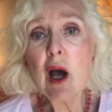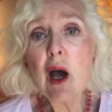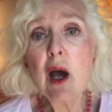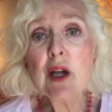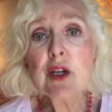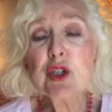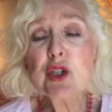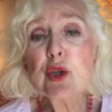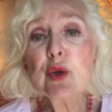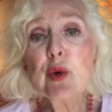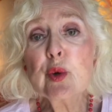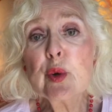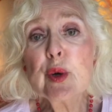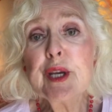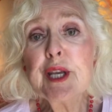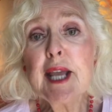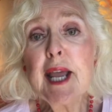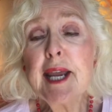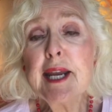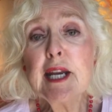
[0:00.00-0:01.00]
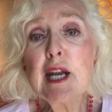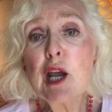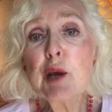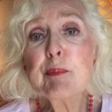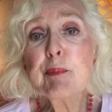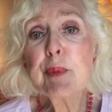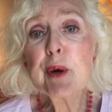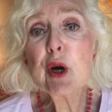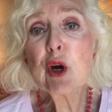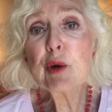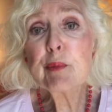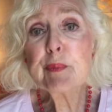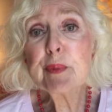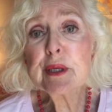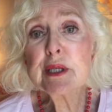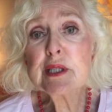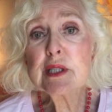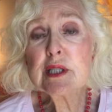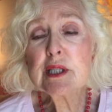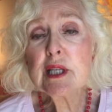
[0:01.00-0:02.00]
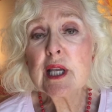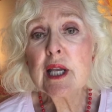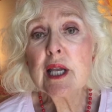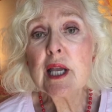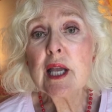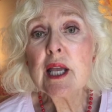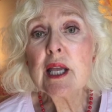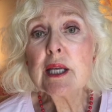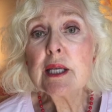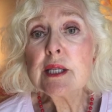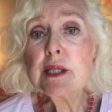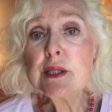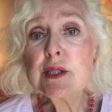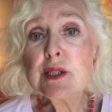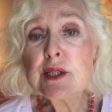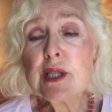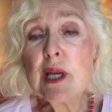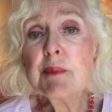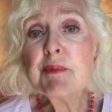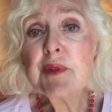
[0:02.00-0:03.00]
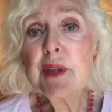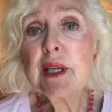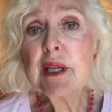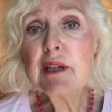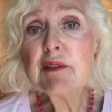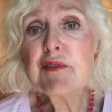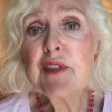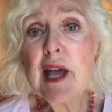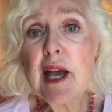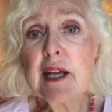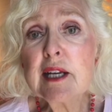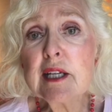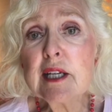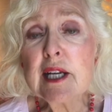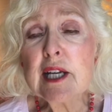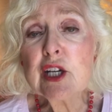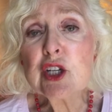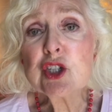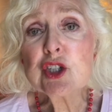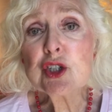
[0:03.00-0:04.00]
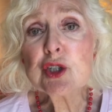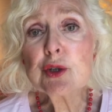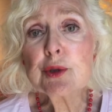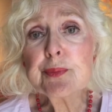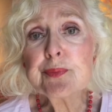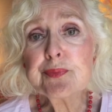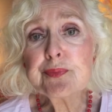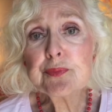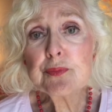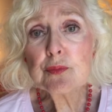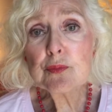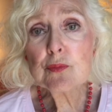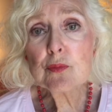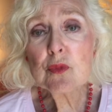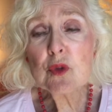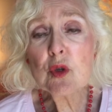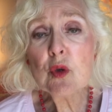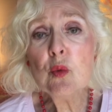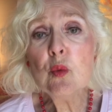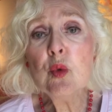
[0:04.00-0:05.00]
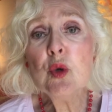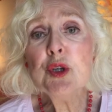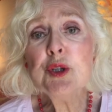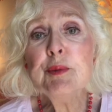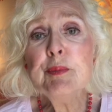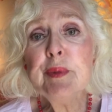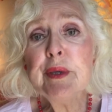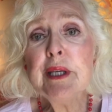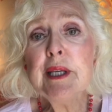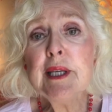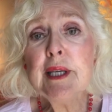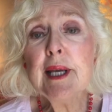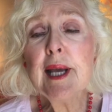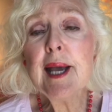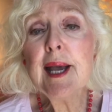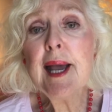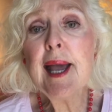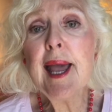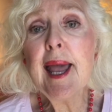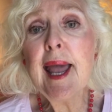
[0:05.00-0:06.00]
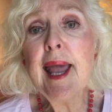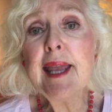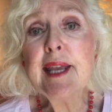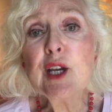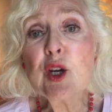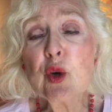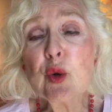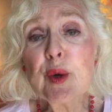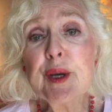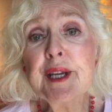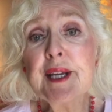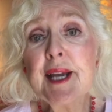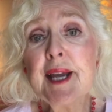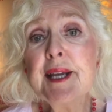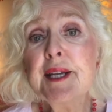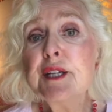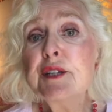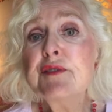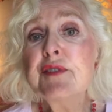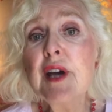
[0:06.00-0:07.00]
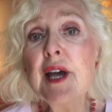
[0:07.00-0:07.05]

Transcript: to create a purpose, something of that nature would be a creative